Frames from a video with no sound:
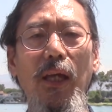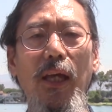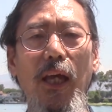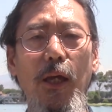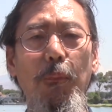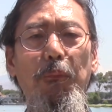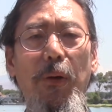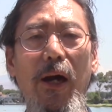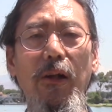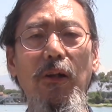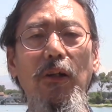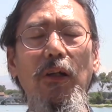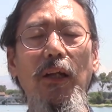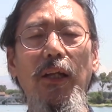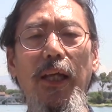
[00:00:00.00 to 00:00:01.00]
a
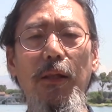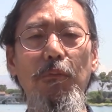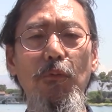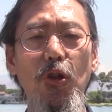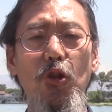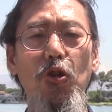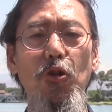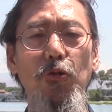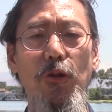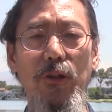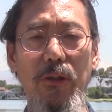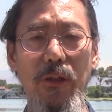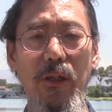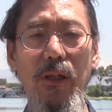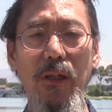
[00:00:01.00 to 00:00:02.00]
better and
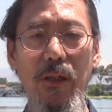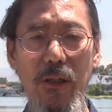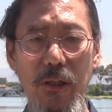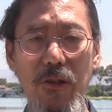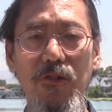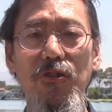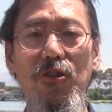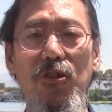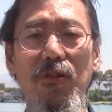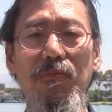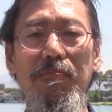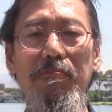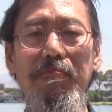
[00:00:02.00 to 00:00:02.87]
mature Christian.